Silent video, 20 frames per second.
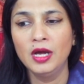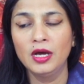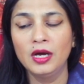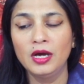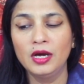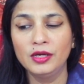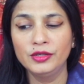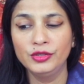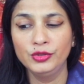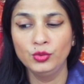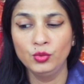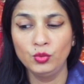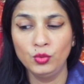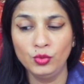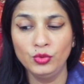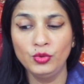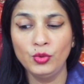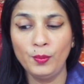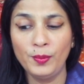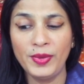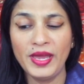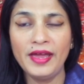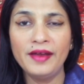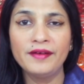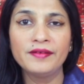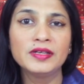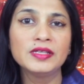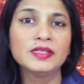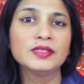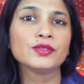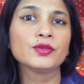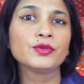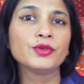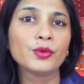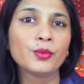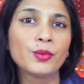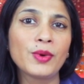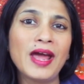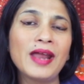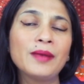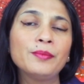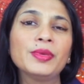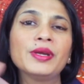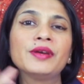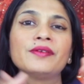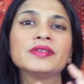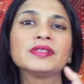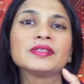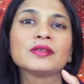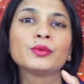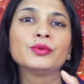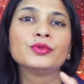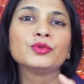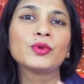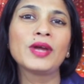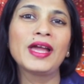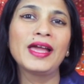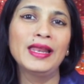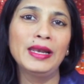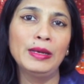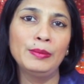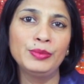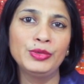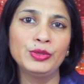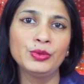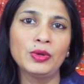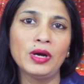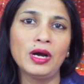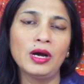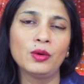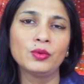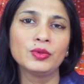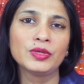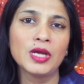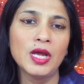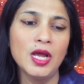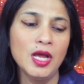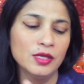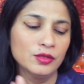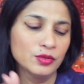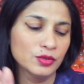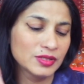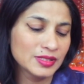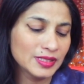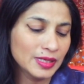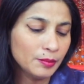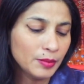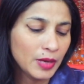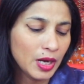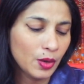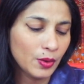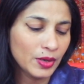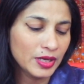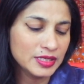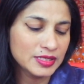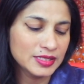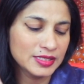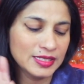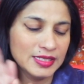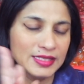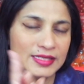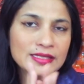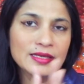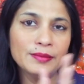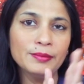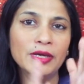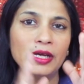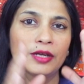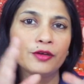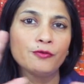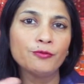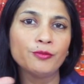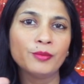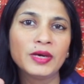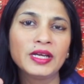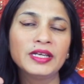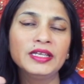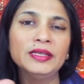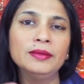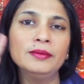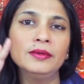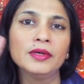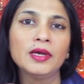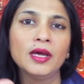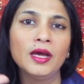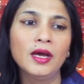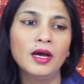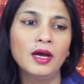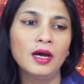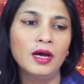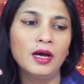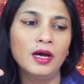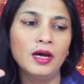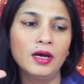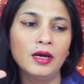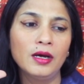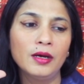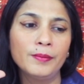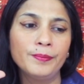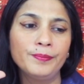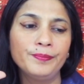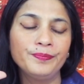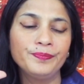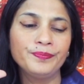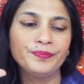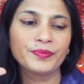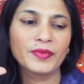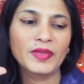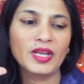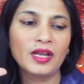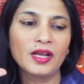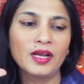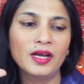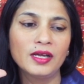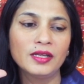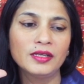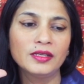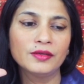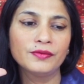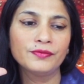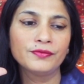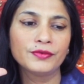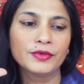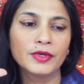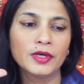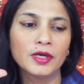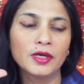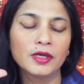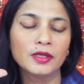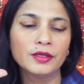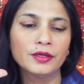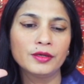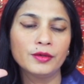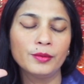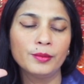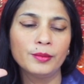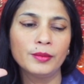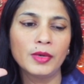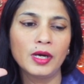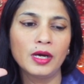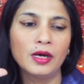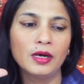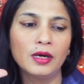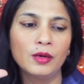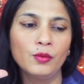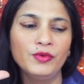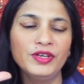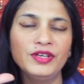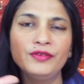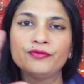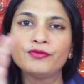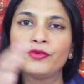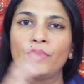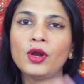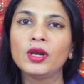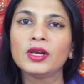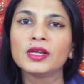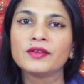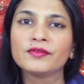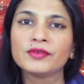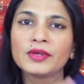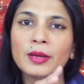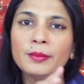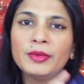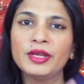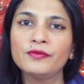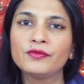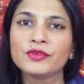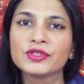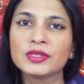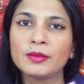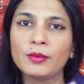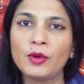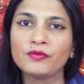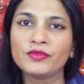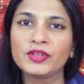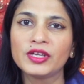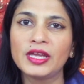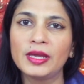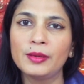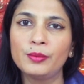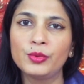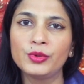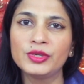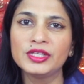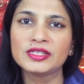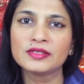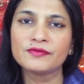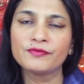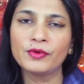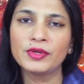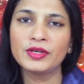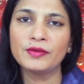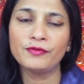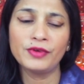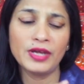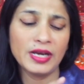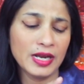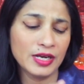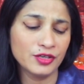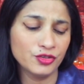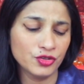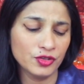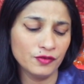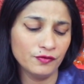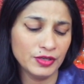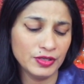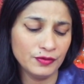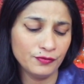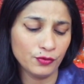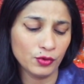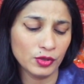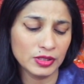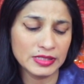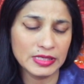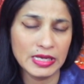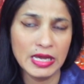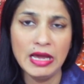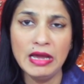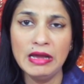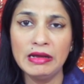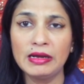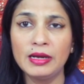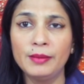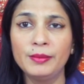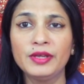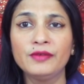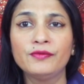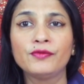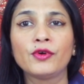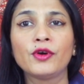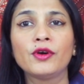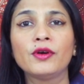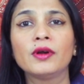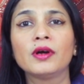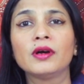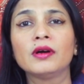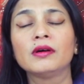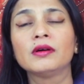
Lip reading: your parents or your grandparents are going to help you out. So somehow I see some kind of money, a windfall coming for some of the Capris, financial windfalls coming for